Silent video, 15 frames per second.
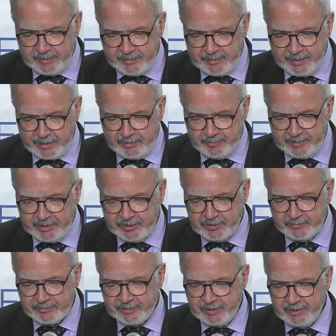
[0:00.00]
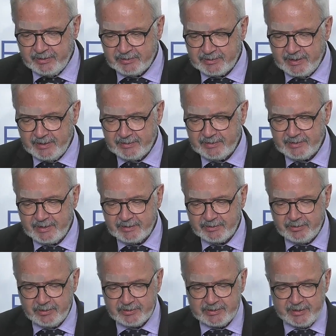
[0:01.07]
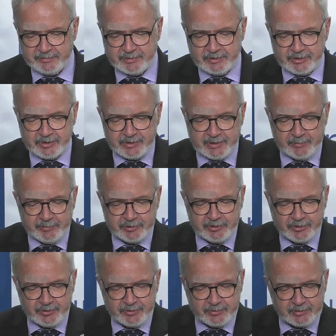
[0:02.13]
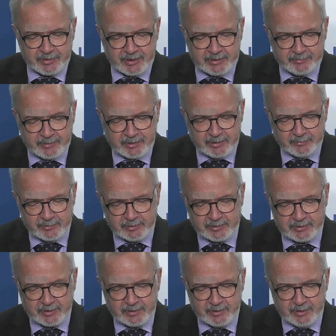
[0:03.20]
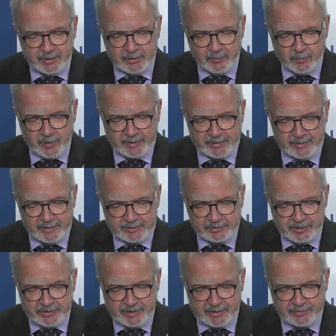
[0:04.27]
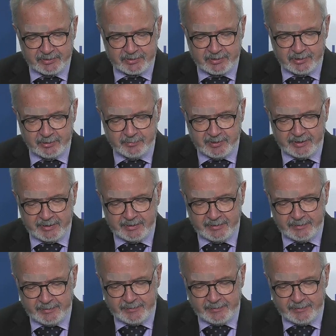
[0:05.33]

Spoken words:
The accumulation of greenhouse gases has caused average temperatures to rise by almost 1 degree Celsius globally